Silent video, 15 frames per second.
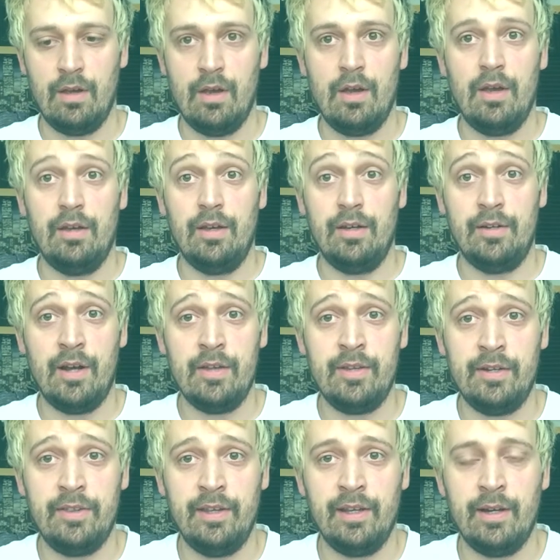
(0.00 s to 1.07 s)
Another
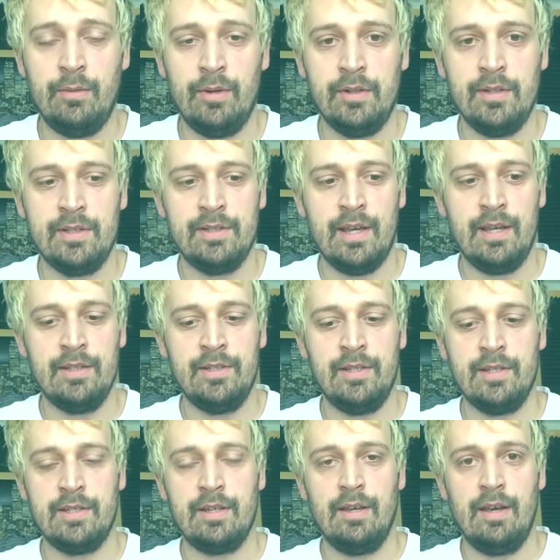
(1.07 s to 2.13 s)
thing I want to say is just,
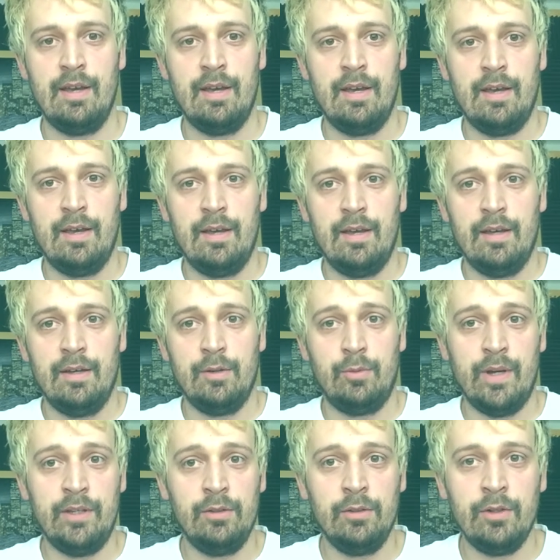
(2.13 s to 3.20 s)
when you
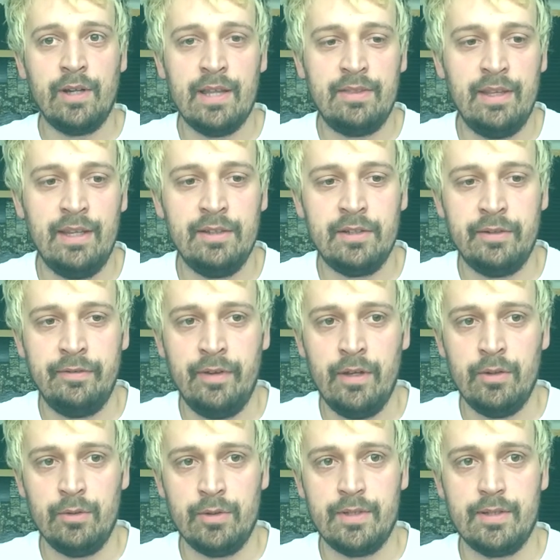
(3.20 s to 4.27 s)
look at the
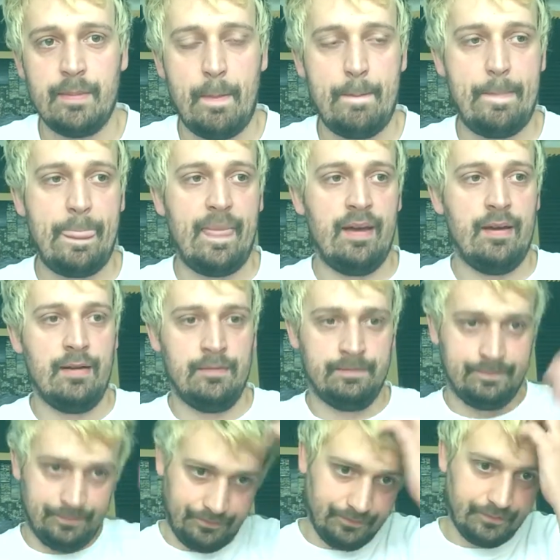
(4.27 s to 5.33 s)
interviews
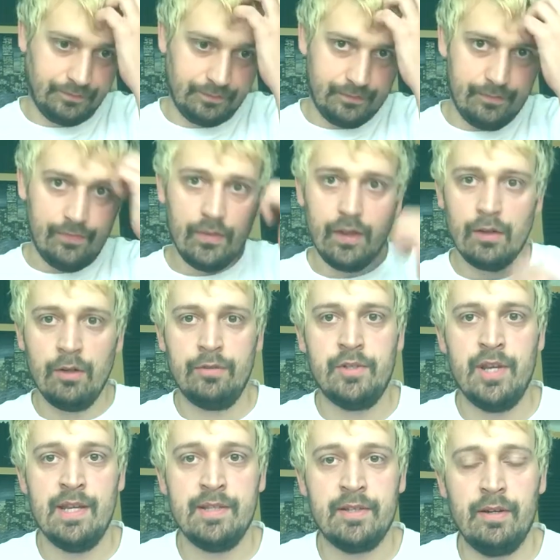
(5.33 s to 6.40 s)
of
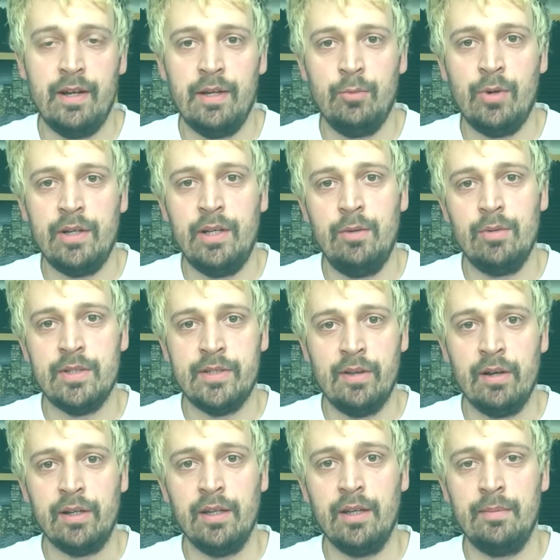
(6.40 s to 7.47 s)
Chester and what he was
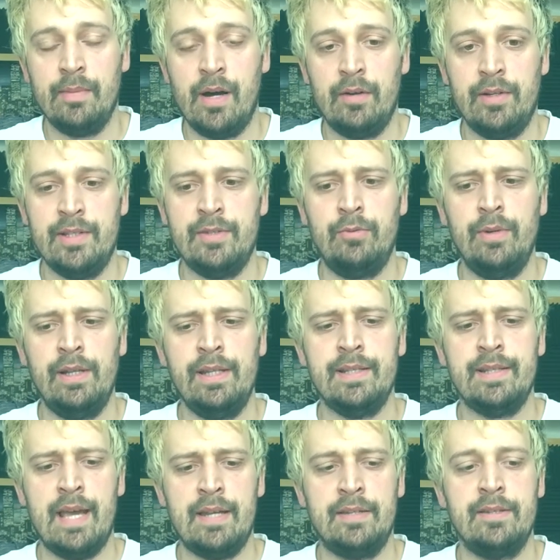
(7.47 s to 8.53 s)
talking about, it's really sad
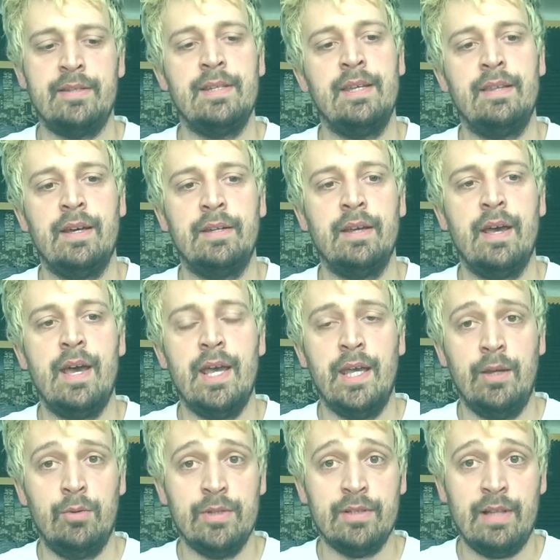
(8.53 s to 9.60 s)
to see that he
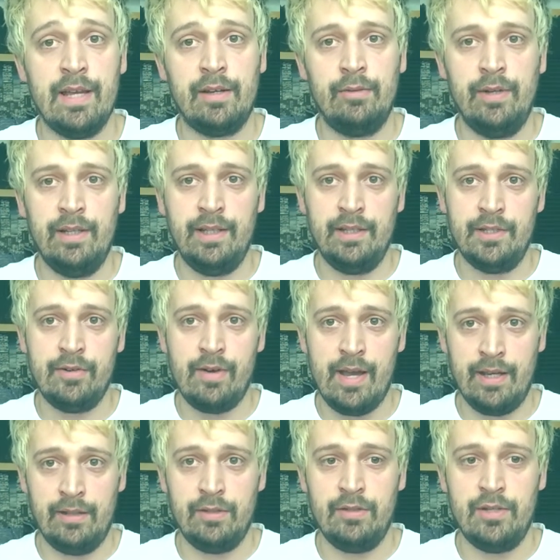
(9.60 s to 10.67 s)
was like really trying to
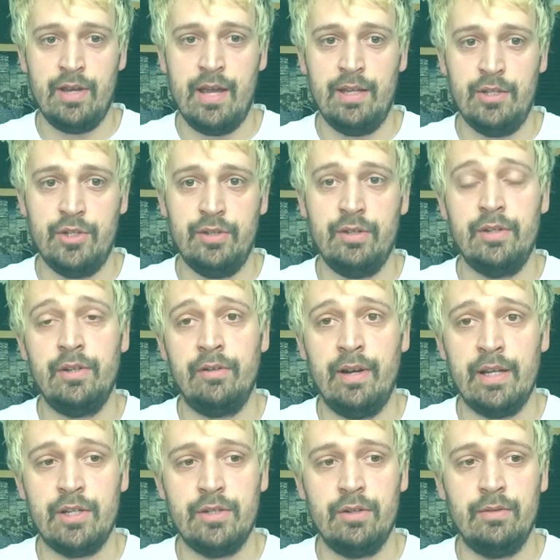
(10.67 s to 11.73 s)
change the
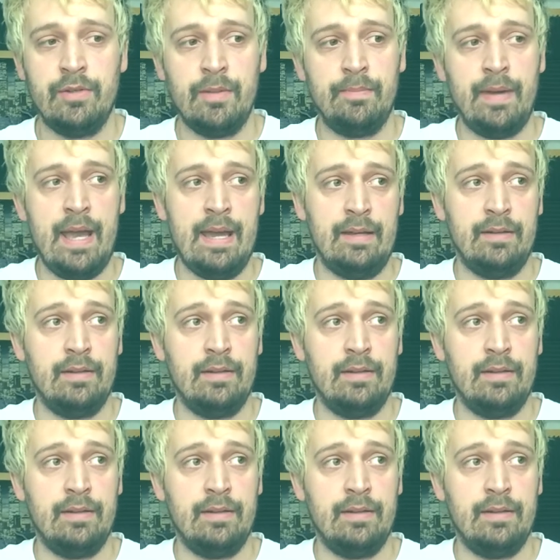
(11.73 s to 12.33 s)
direction of the band